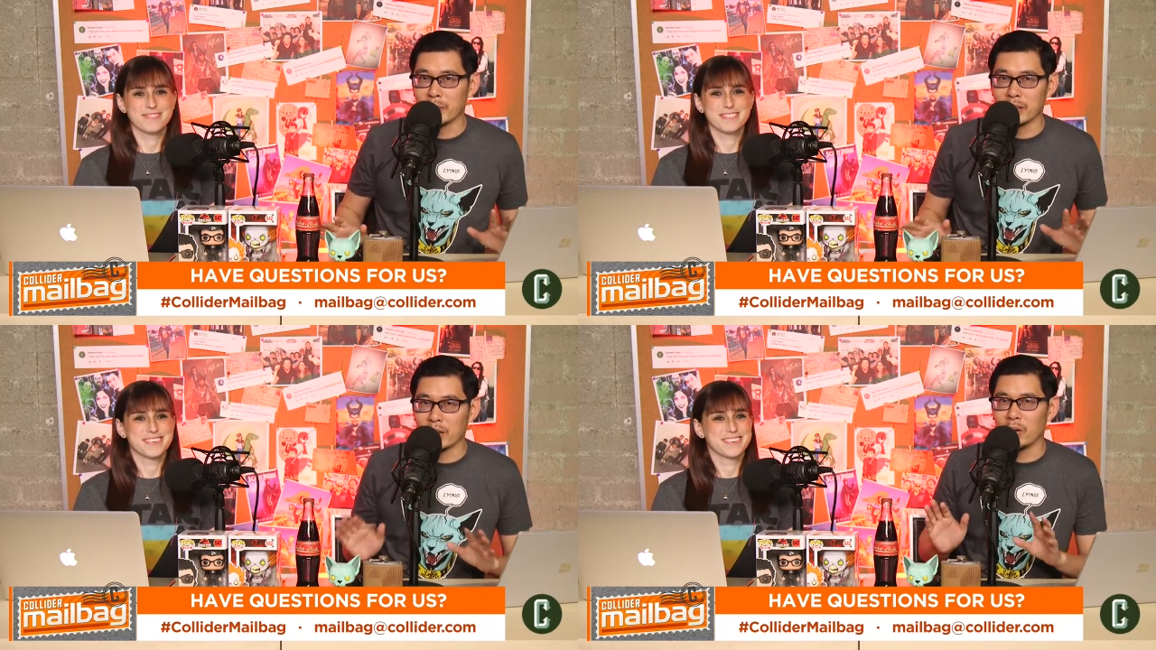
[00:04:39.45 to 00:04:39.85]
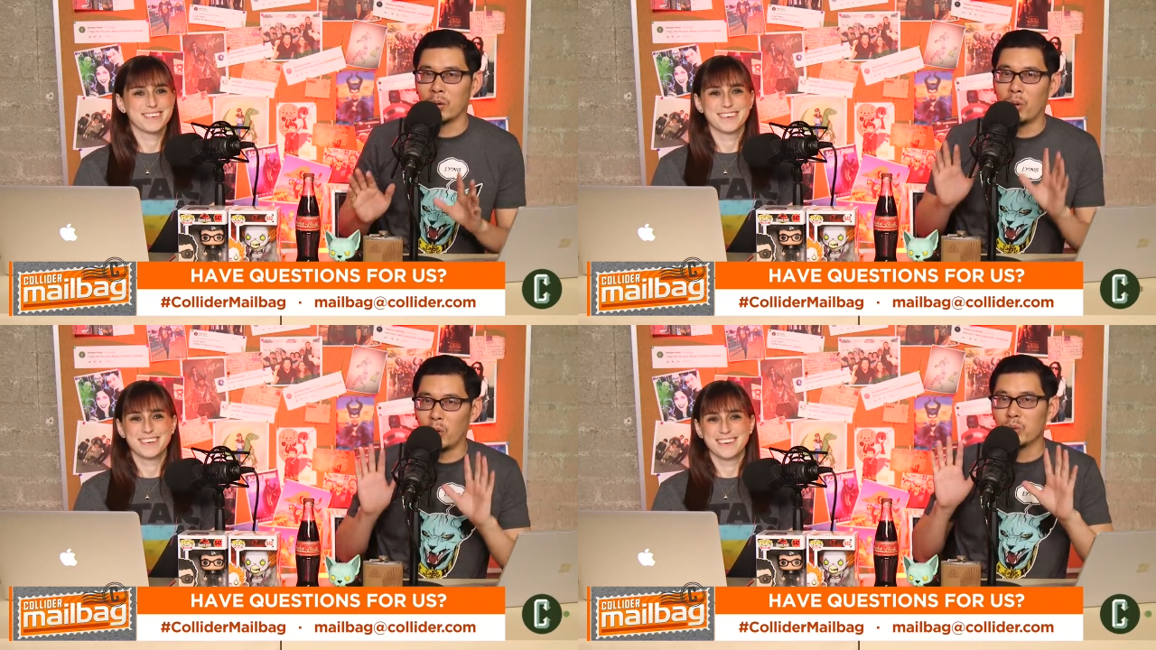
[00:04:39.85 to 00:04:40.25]
Speaker 1: I was like, oh,
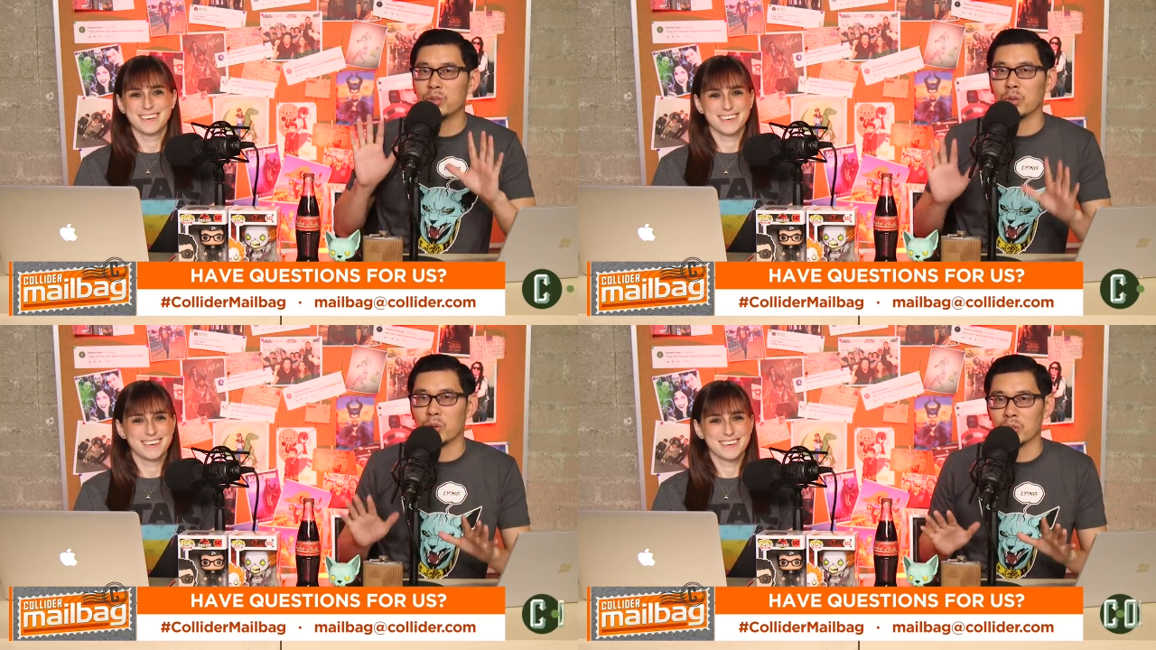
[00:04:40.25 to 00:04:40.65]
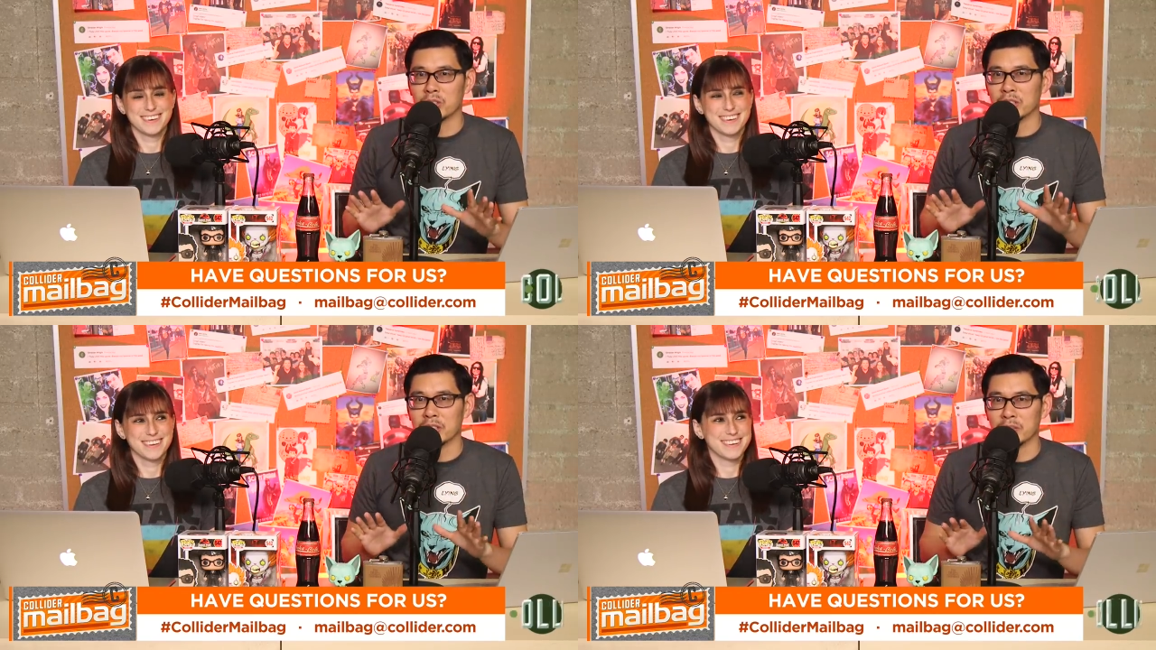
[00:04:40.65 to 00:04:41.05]
hold your
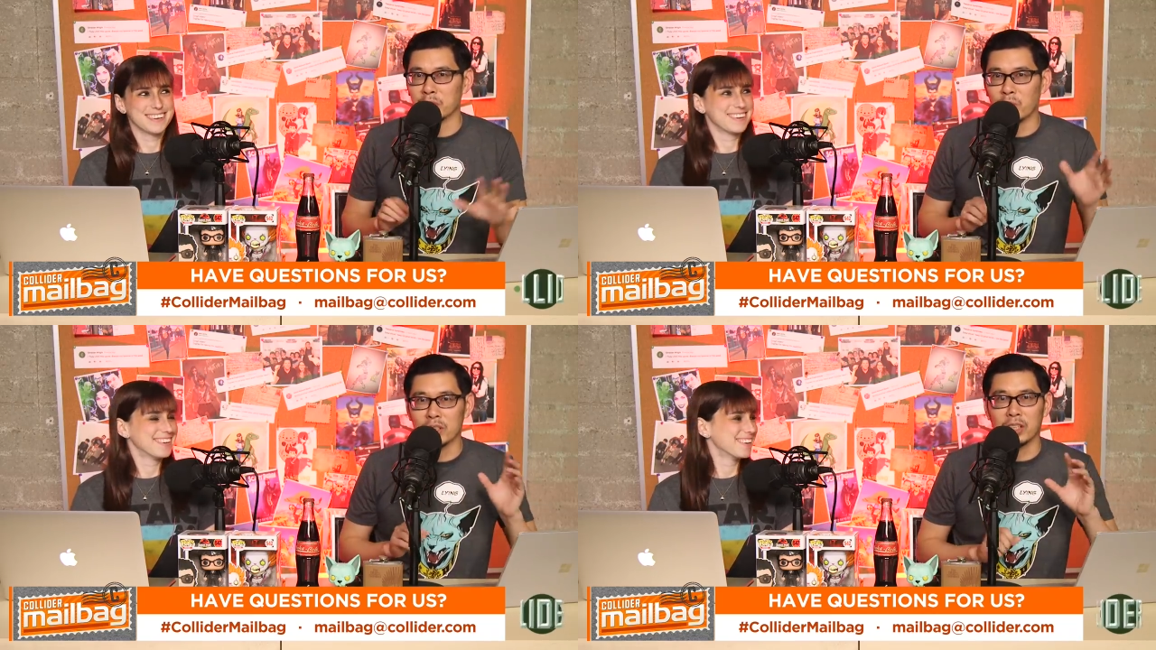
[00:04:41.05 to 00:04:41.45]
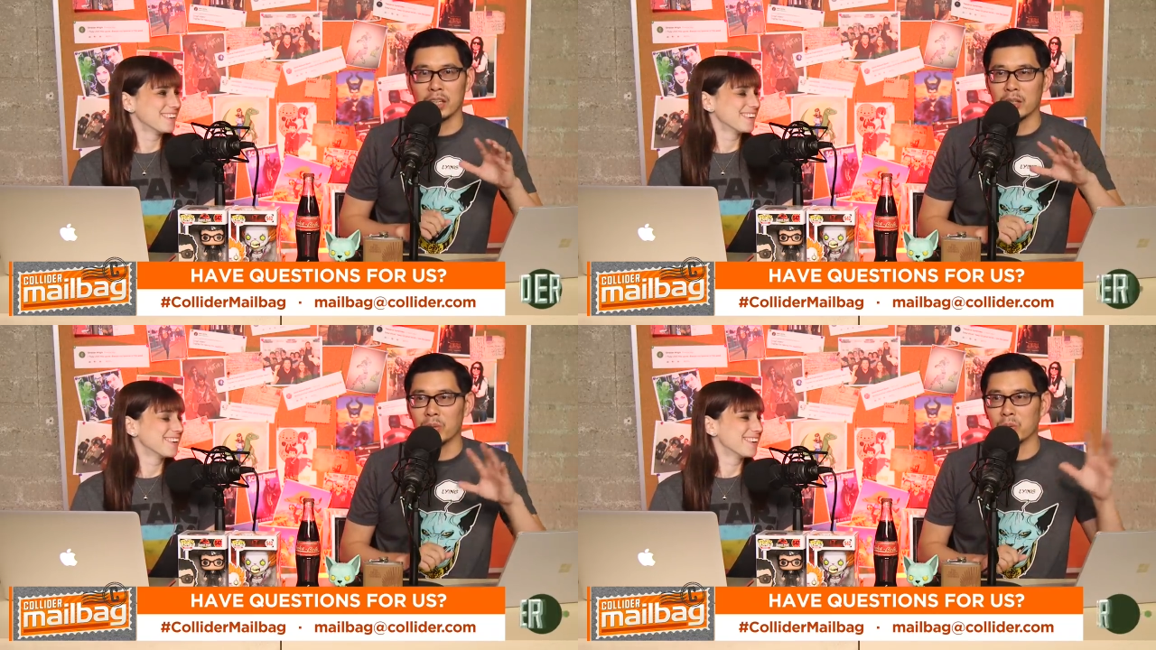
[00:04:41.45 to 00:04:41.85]
horses. If you watch
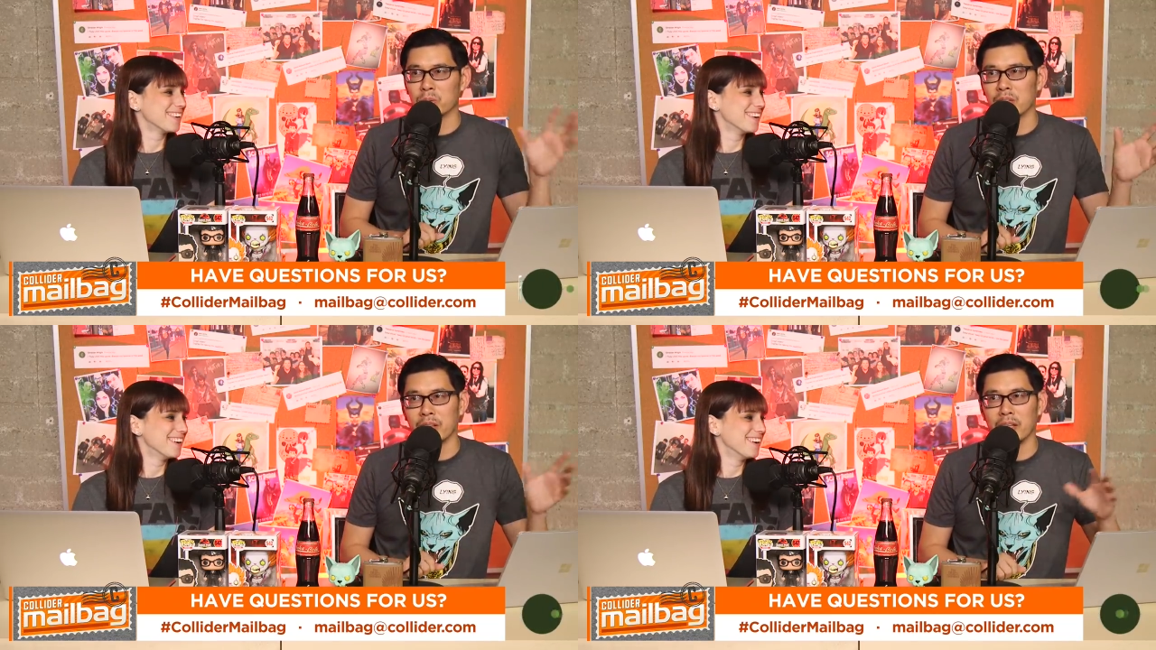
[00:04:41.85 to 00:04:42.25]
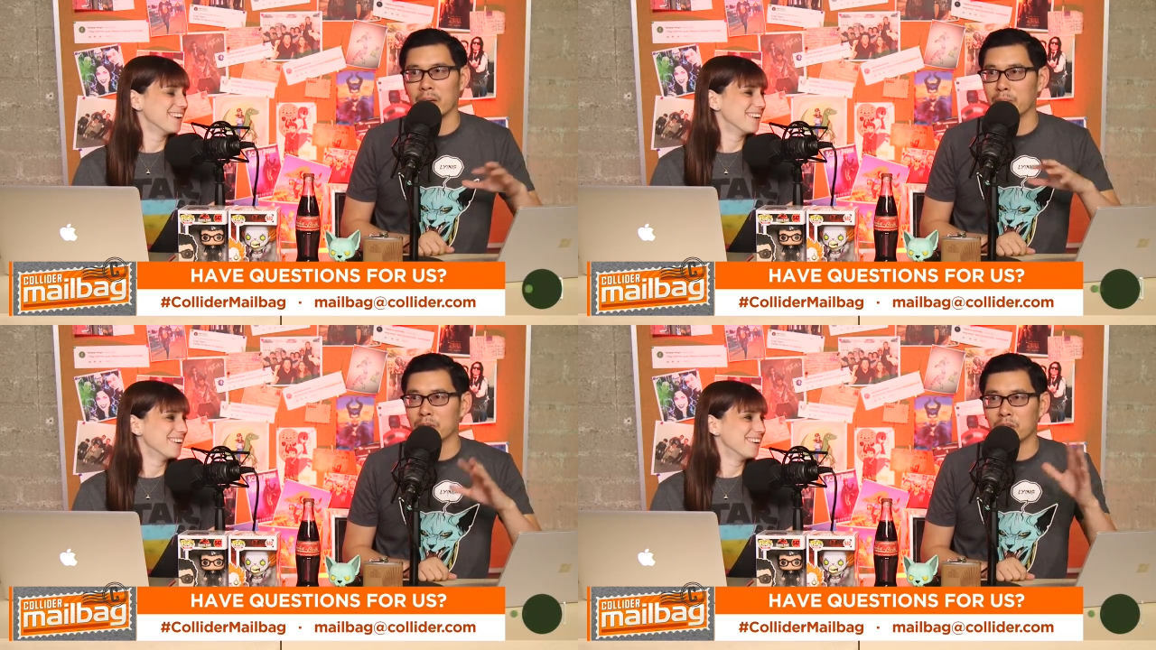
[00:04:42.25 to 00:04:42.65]
like an old, I think,
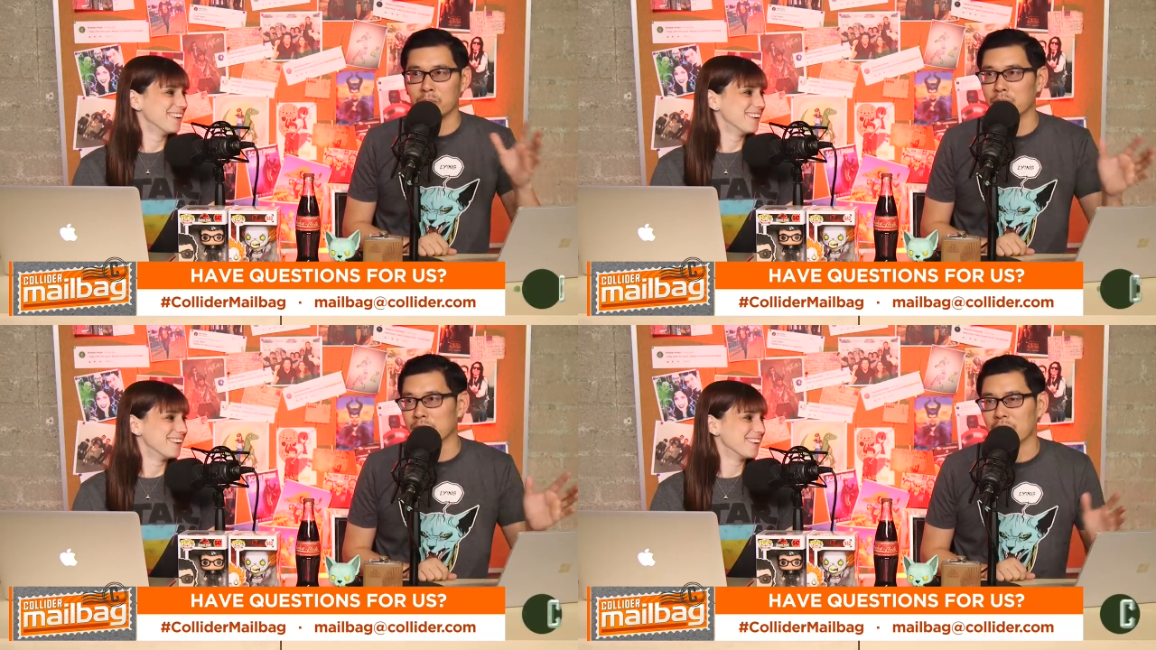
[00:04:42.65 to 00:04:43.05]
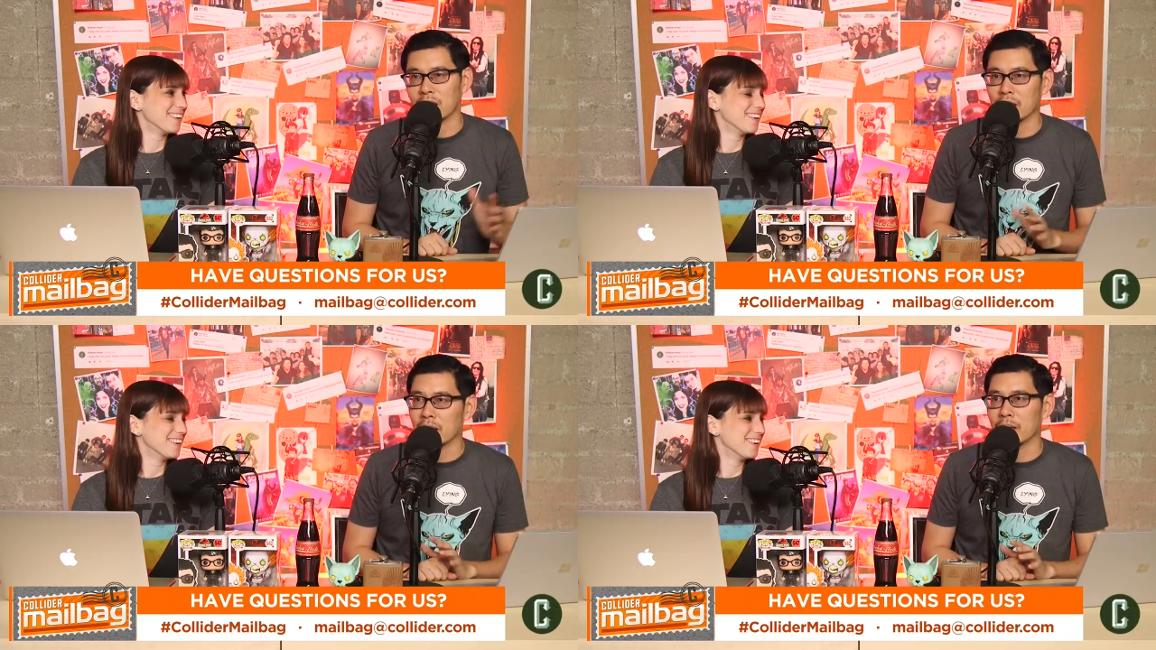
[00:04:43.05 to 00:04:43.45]
episode of Movie Talk, I,